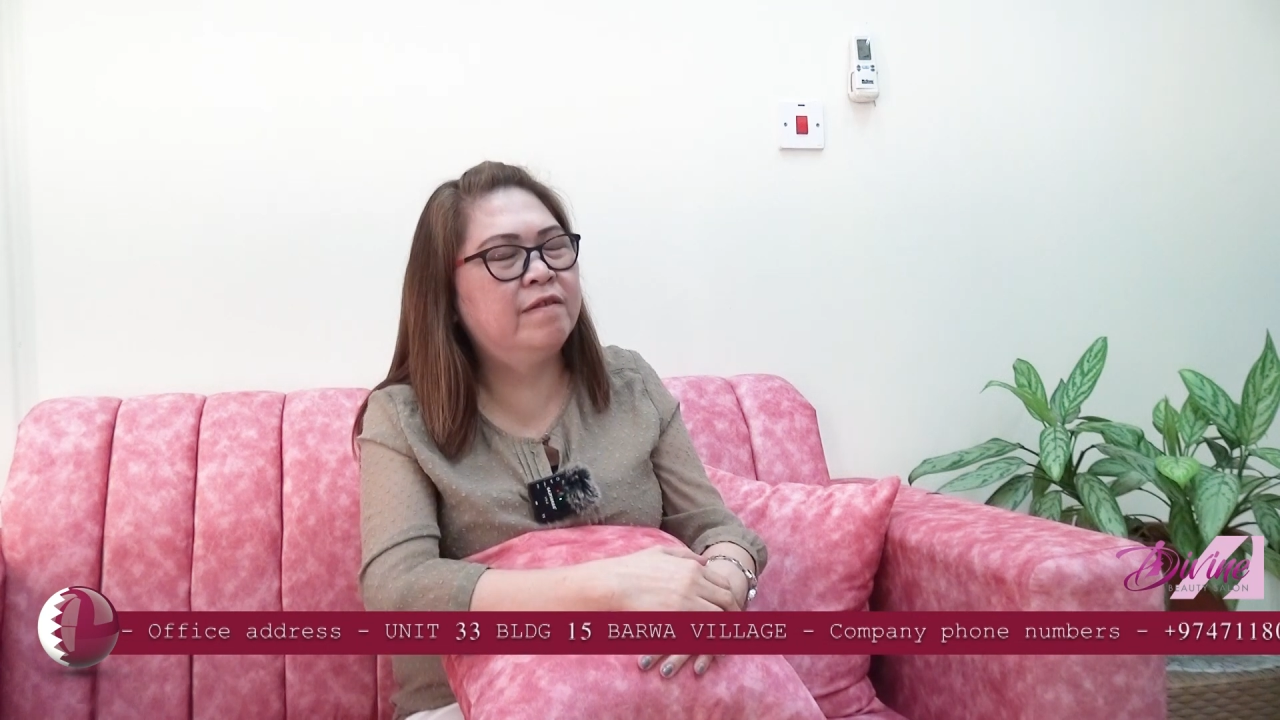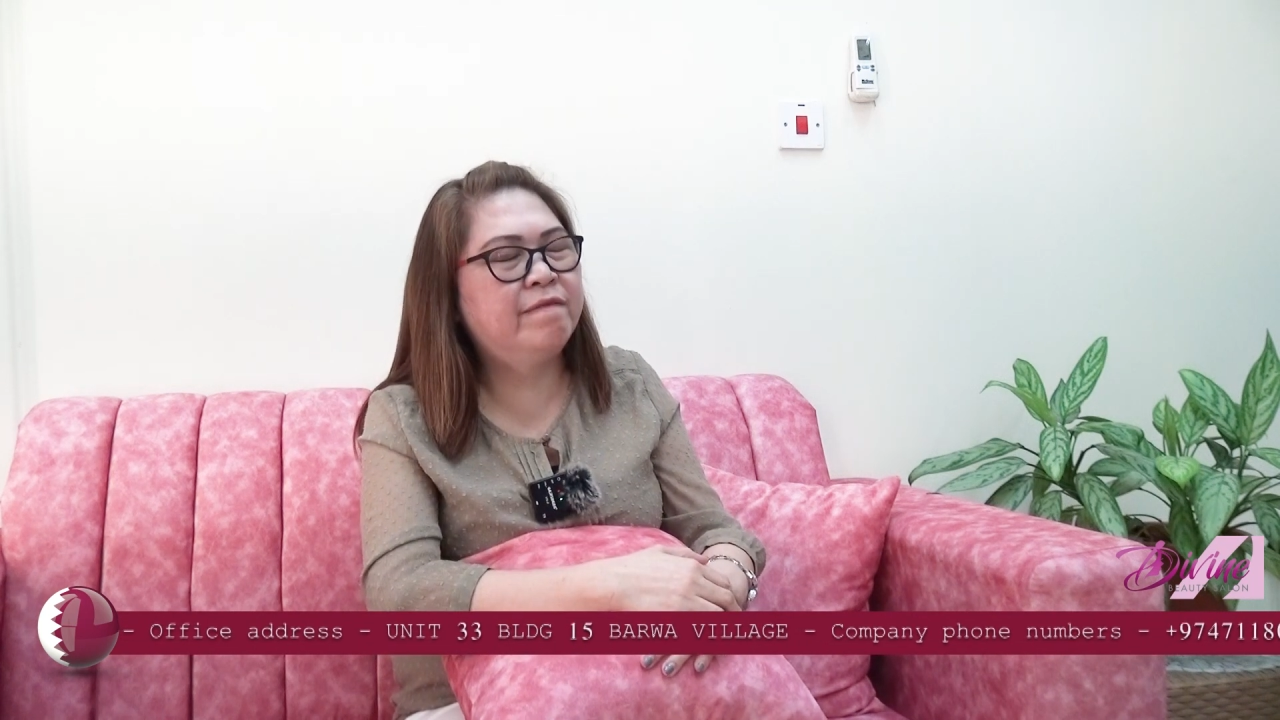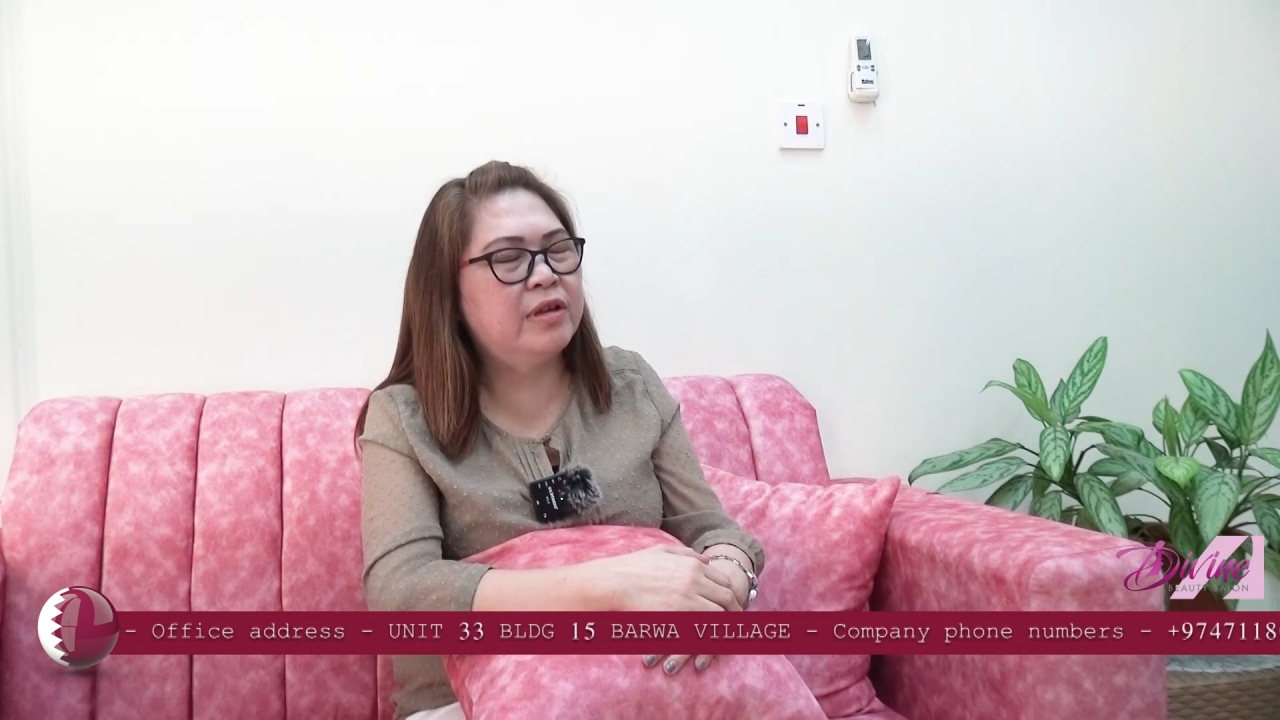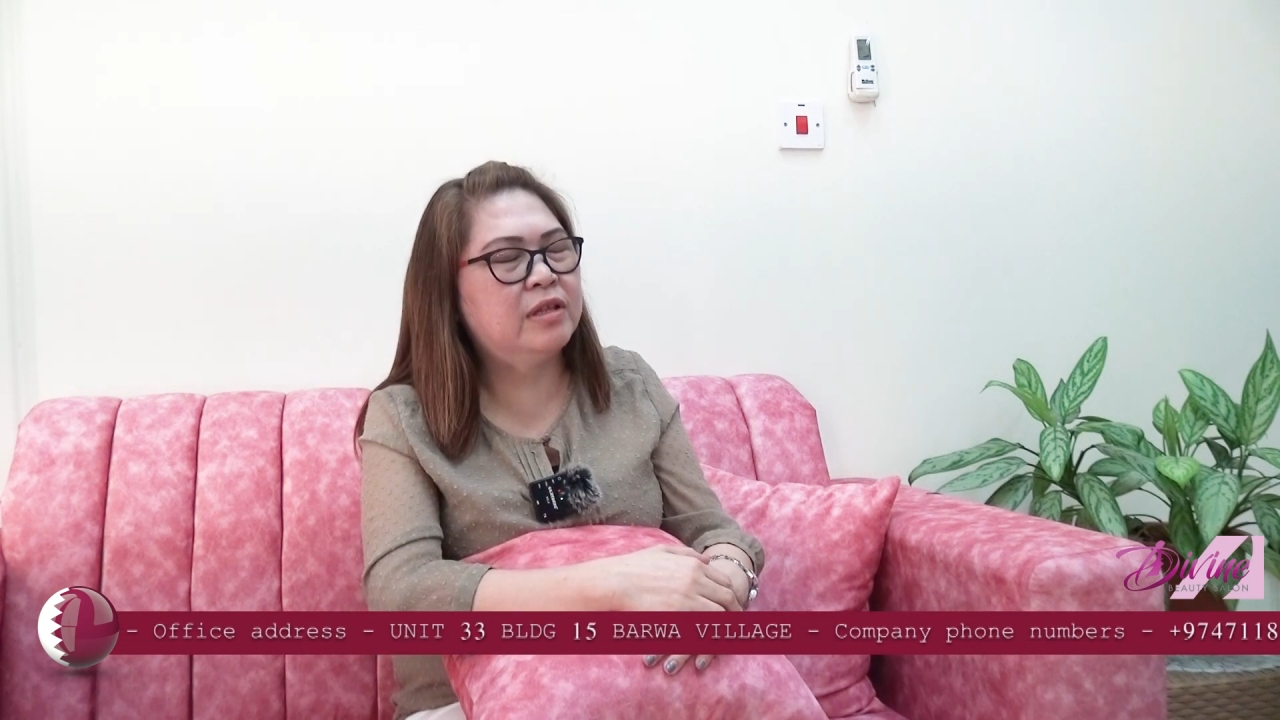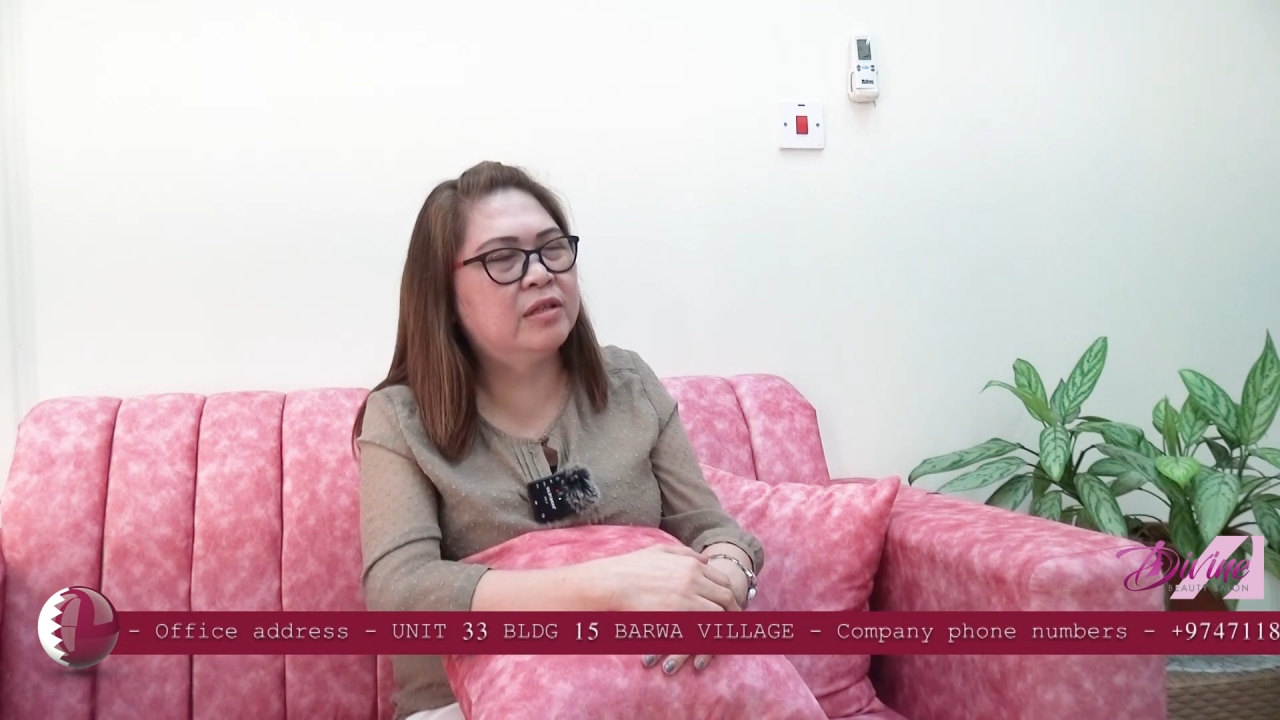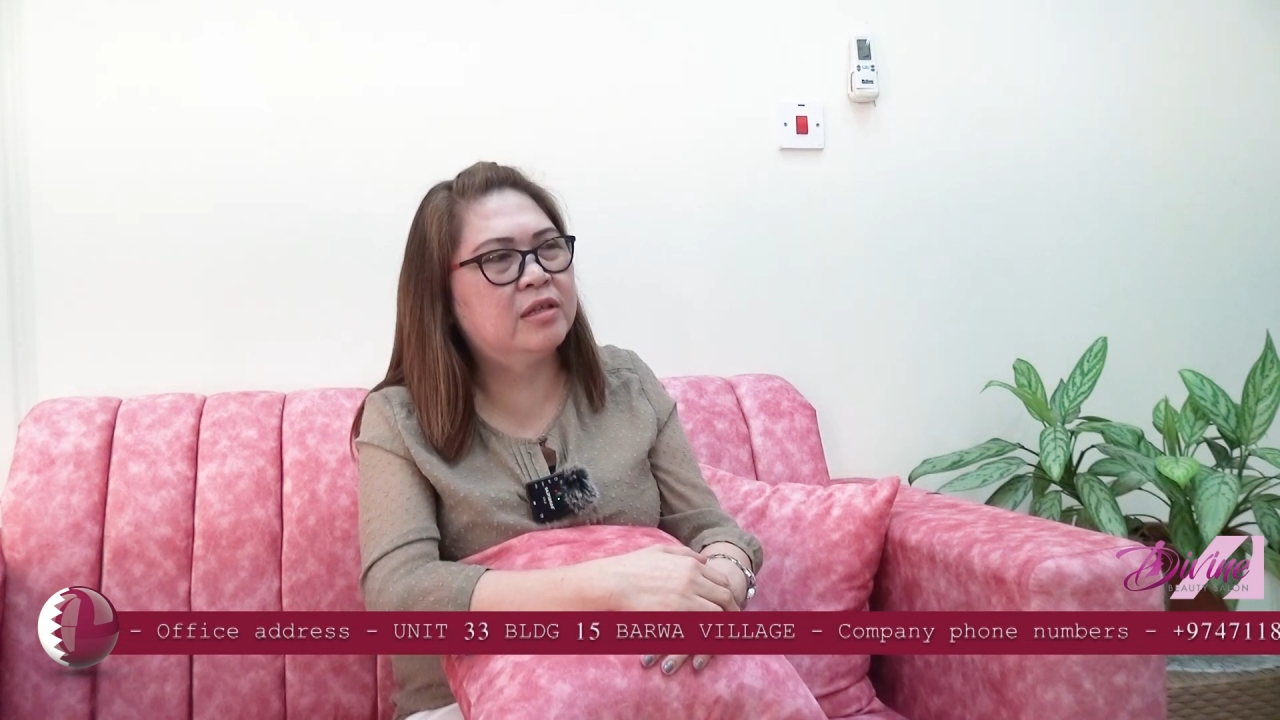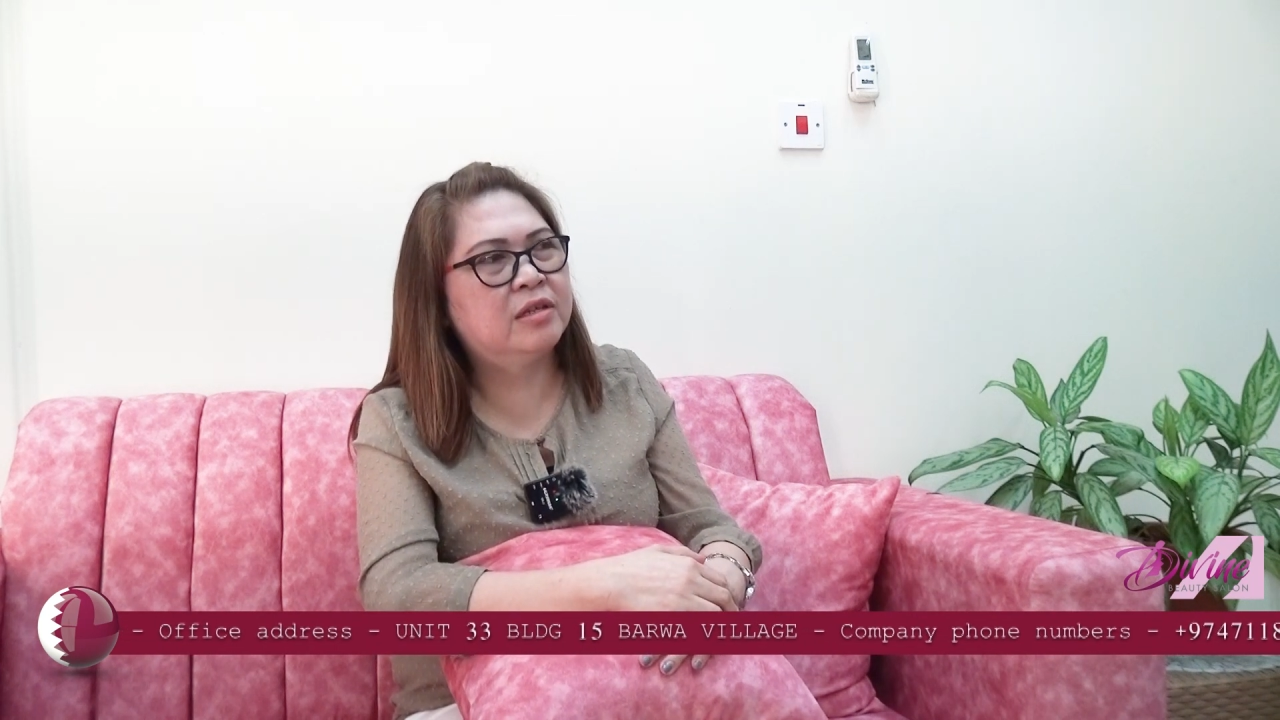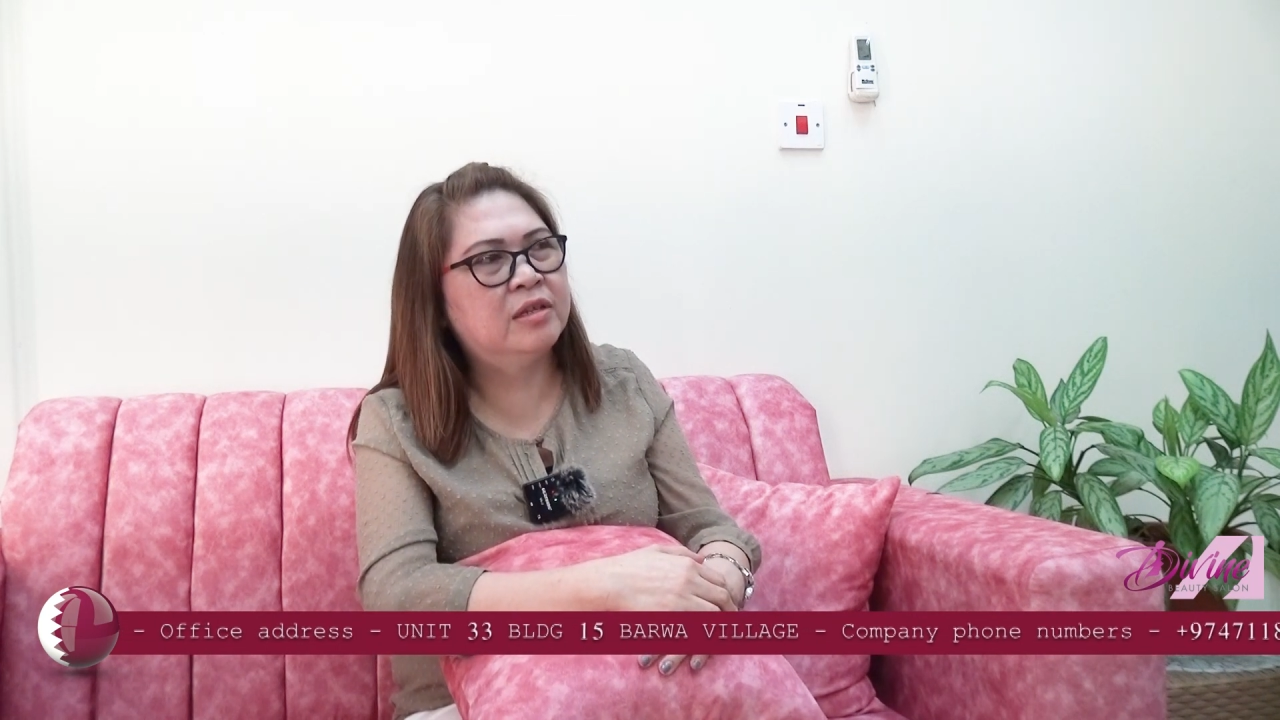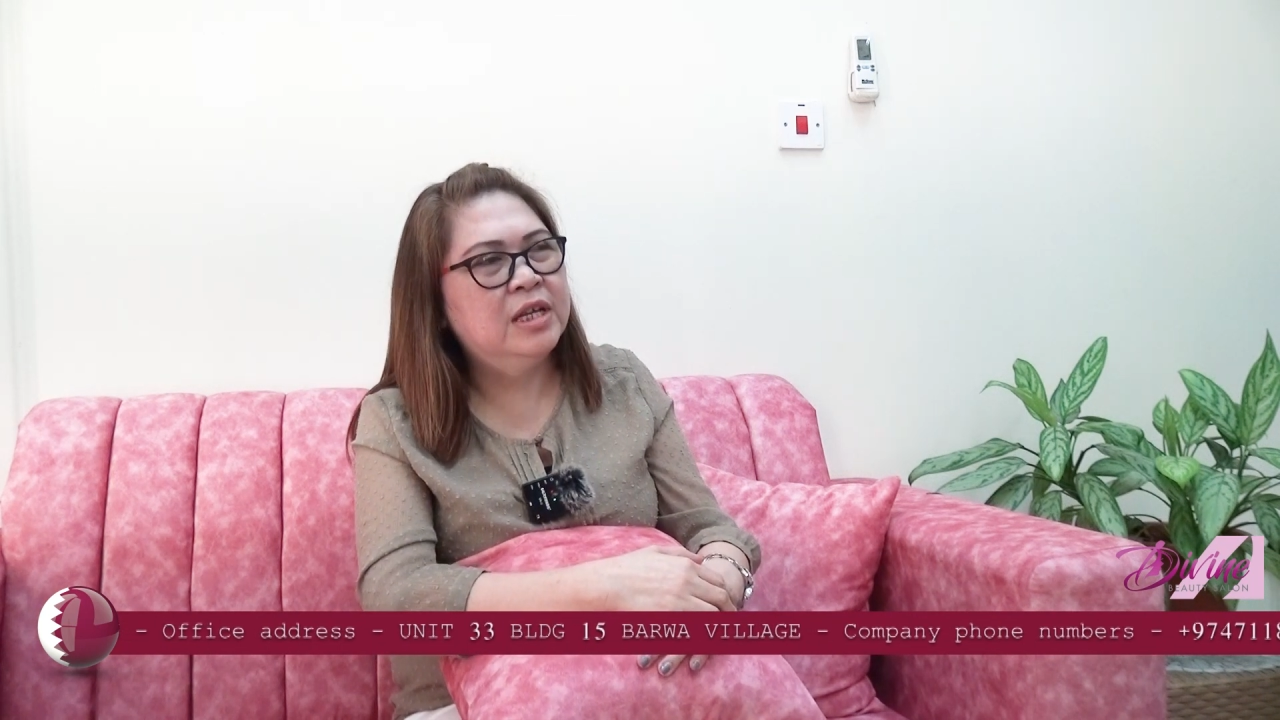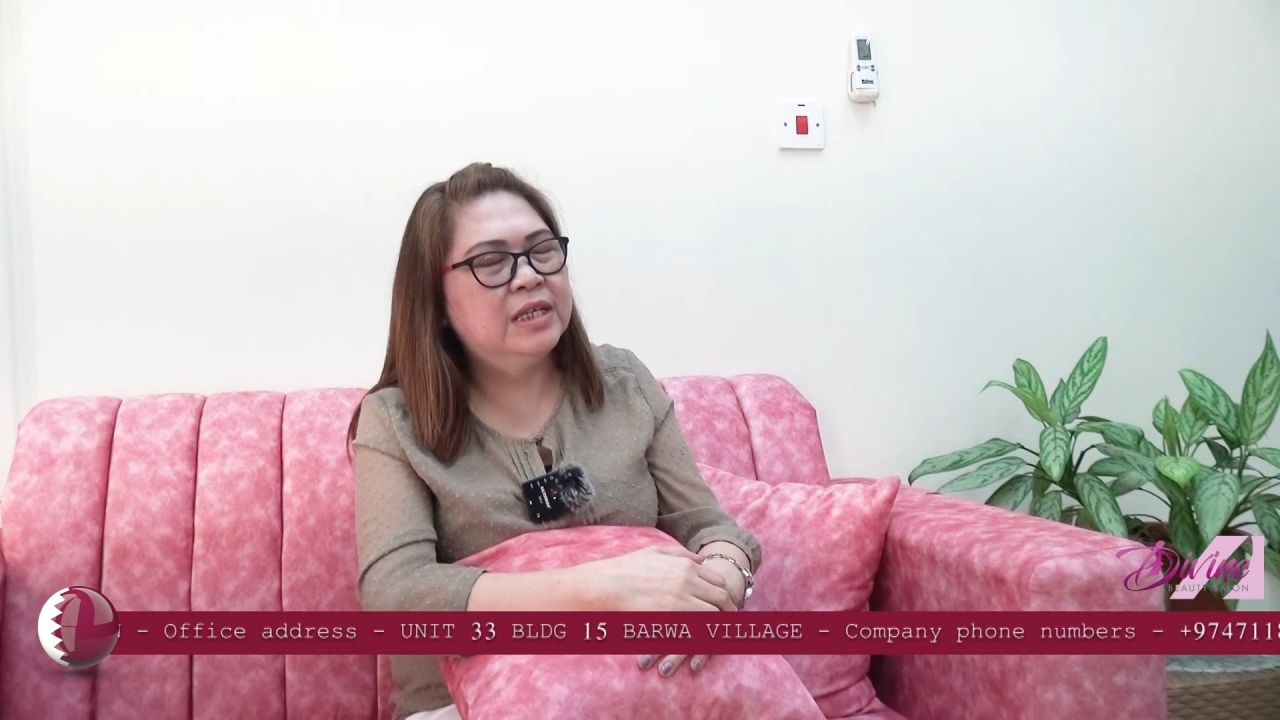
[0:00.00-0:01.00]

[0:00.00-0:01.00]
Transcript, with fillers: different uh,